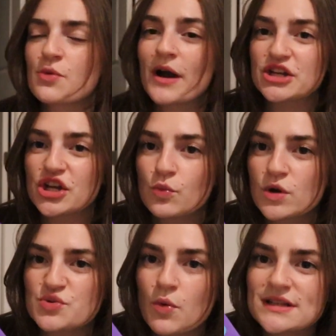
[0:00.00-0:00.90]
so I knew
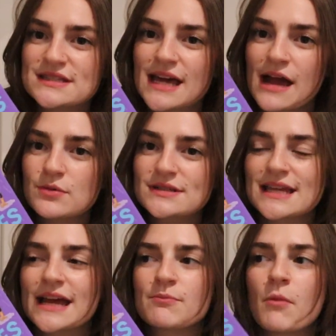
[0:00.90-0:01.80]
which ones I was
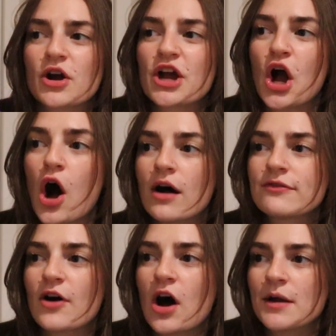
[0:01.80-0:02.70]
like marking
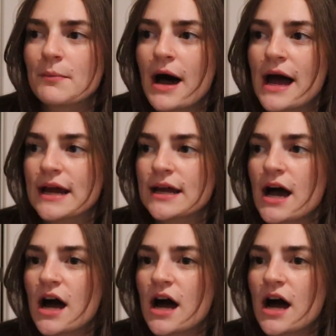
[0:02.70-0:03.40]
off on my